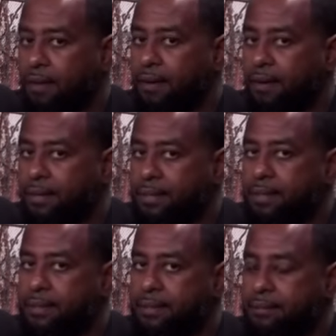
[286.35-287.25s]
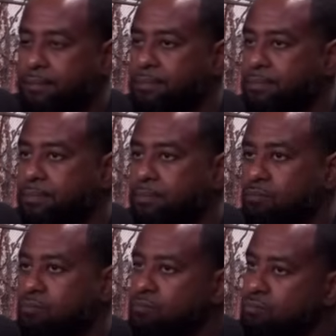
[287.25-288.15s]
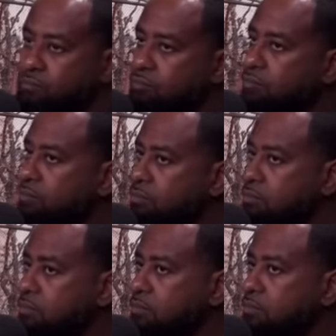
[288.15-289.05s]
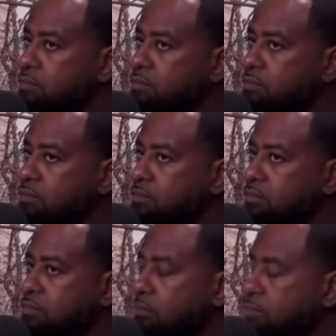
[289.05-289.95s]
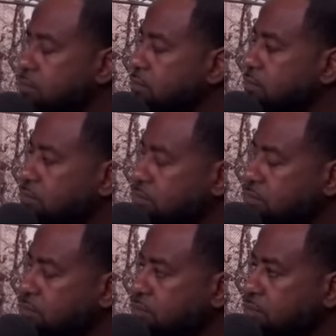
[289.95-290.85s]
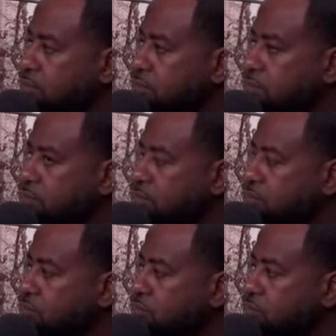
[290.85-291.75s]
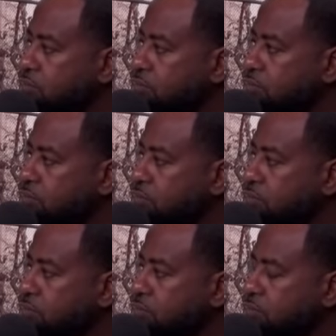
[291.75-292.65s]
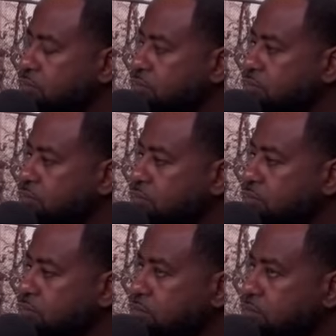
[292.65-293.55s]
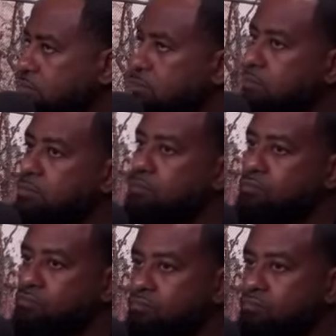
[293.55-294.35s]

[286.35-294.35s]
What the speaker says: [no speech]